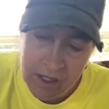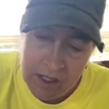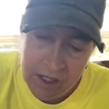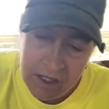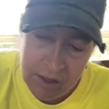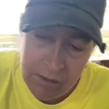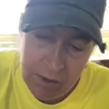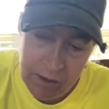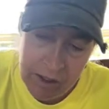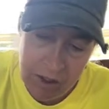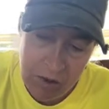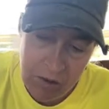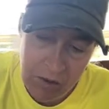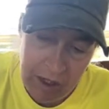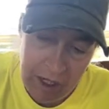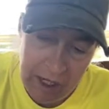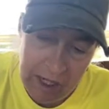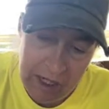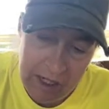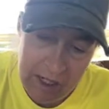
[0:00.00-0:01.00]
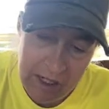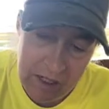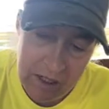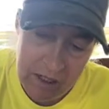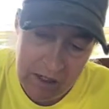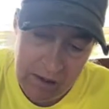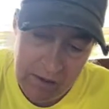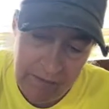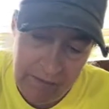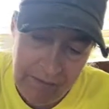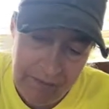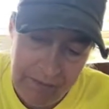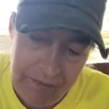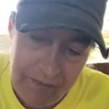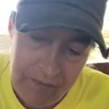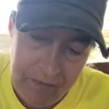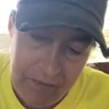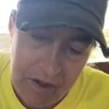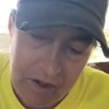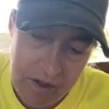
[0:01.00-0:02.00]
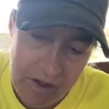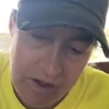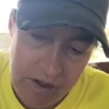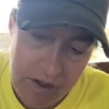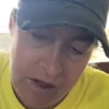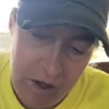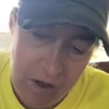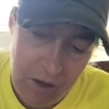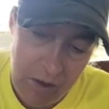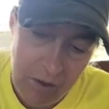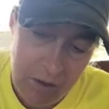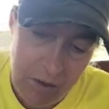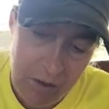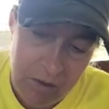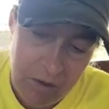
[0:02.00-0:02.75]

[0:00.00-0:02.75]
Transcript: special needs. So,